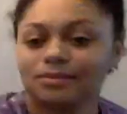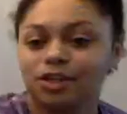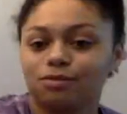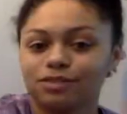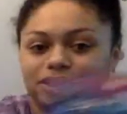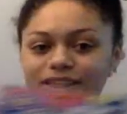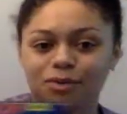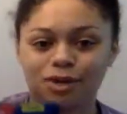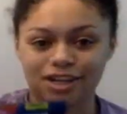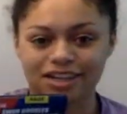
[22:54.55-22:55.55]
Hopefully they
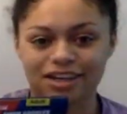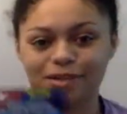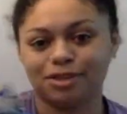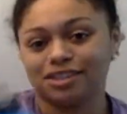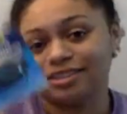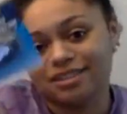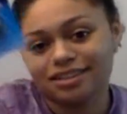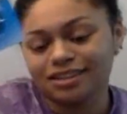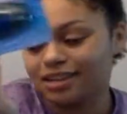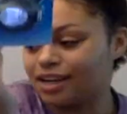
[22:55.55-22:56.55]
work. I mean,
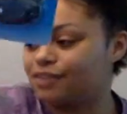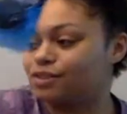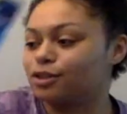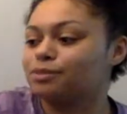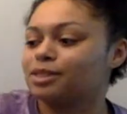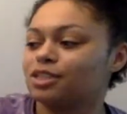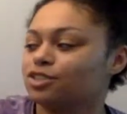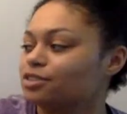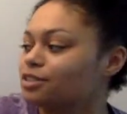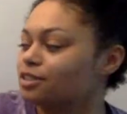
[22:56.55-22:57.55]
I have low
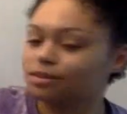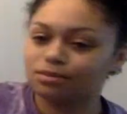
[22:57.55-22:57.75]
expectations.